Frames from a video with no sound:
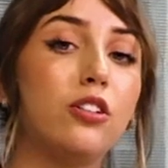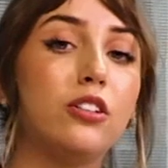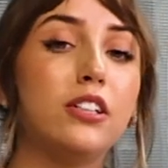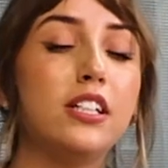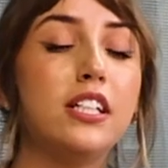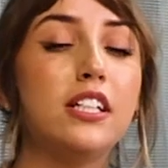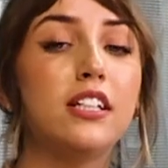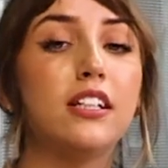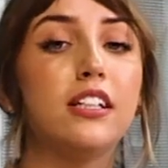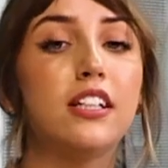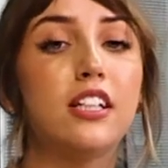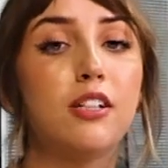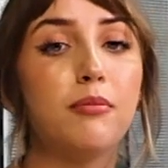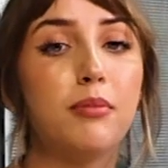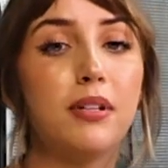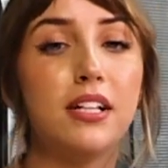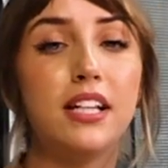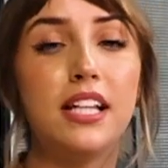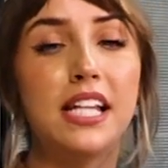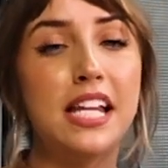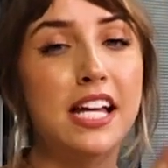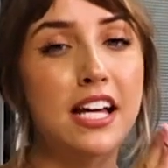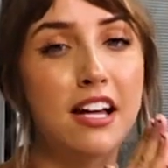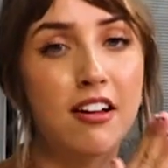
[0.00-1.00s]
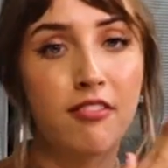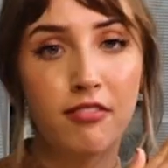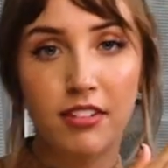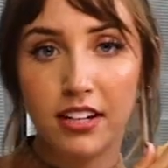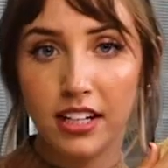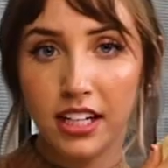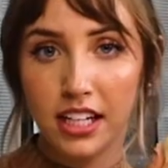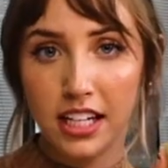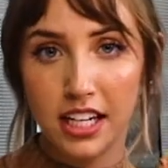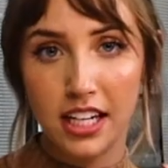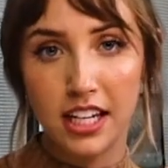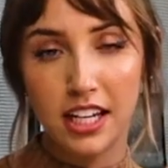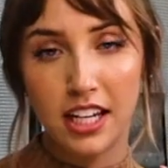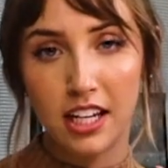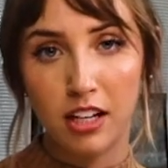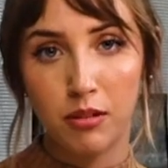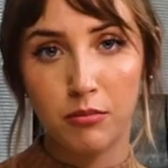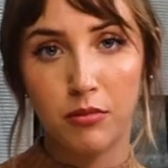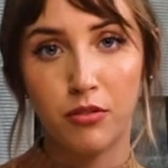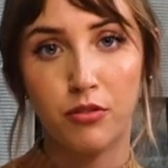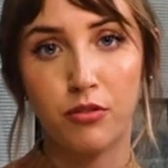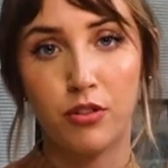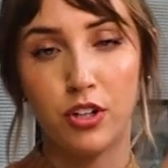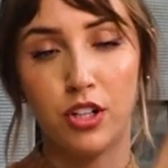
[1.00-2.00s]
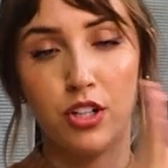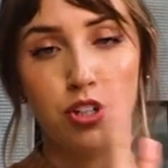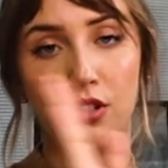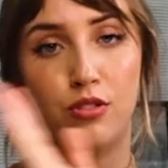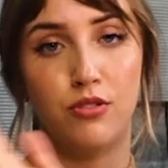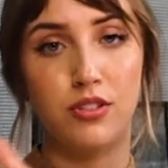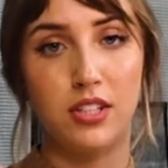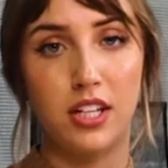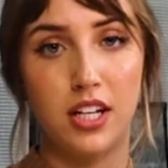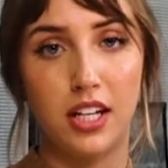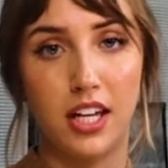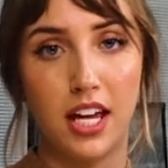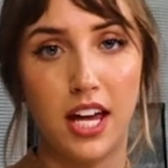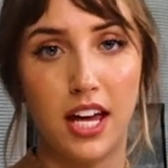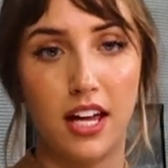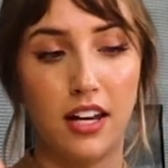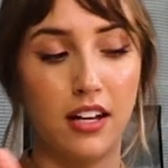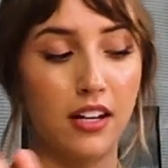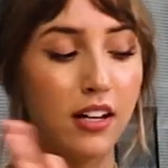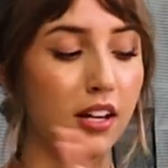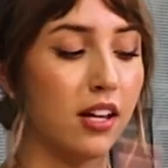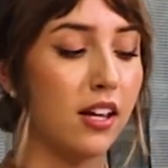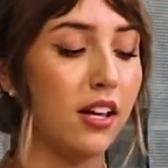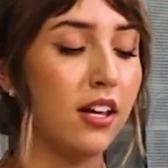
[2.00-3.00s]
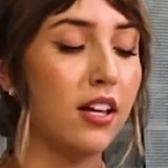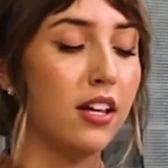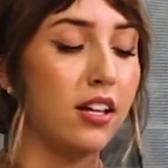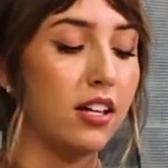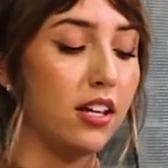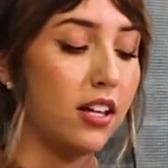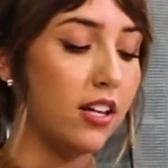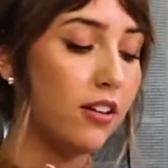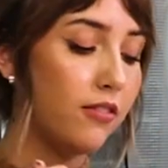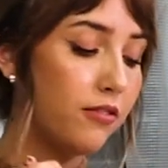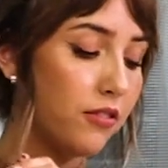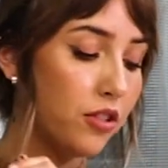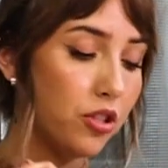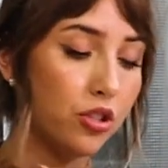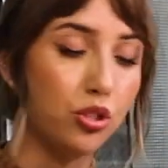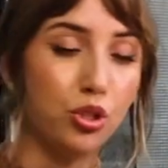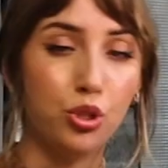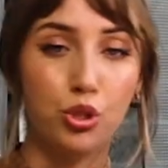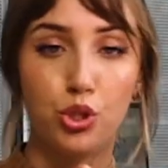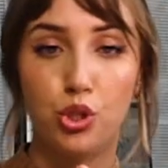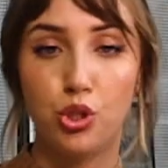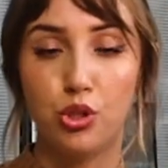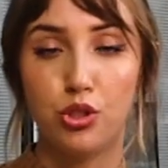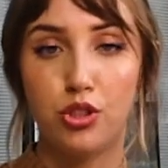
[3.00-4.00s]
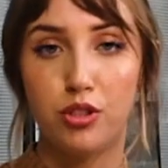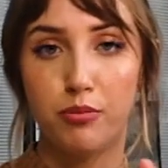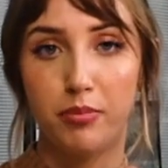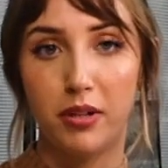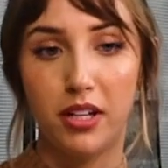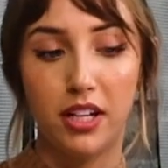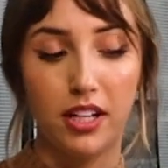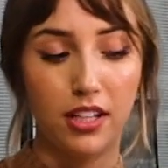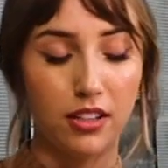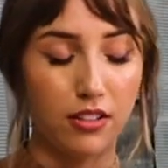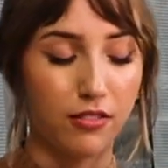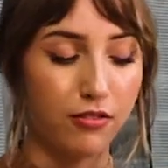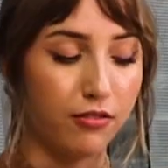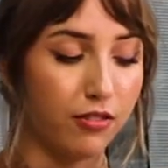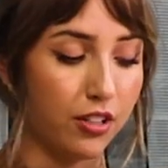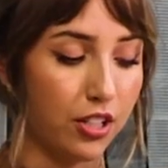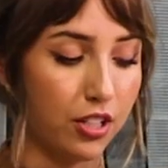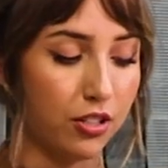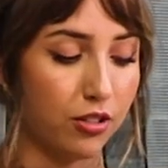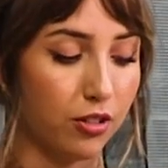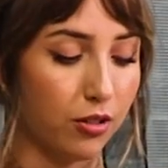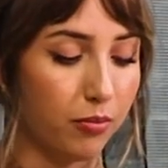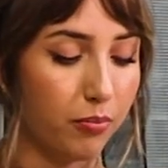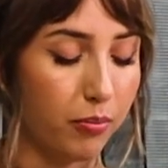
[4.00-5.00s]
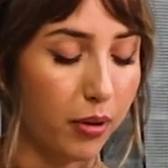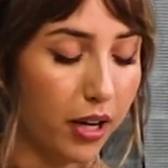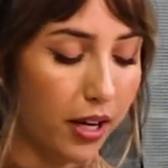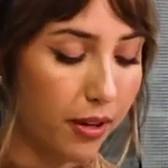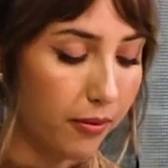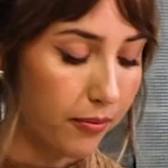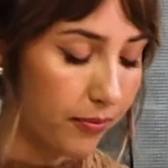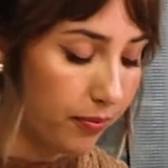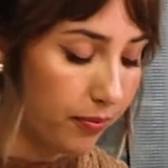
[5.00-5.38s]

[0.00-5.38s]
need a little bit of love and kneading before you use it again, if you do choose to put it in the freezer. But